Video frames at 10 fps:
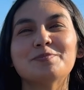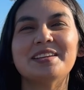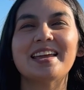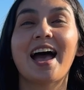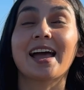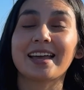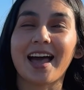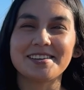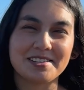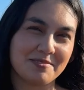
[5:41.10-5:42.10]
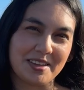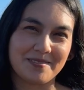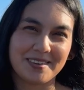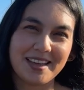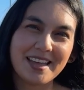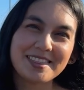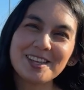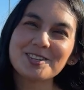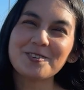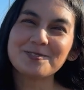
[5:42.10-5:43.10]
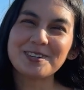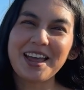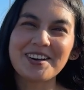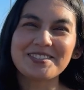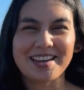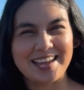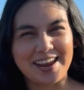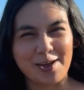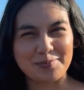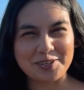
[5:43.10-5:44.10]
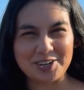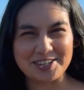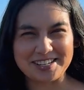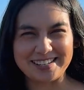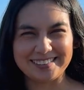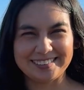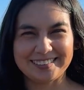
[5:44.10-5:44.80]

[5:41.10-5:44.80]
media at KaiZeV. That's all for now, and happy charging.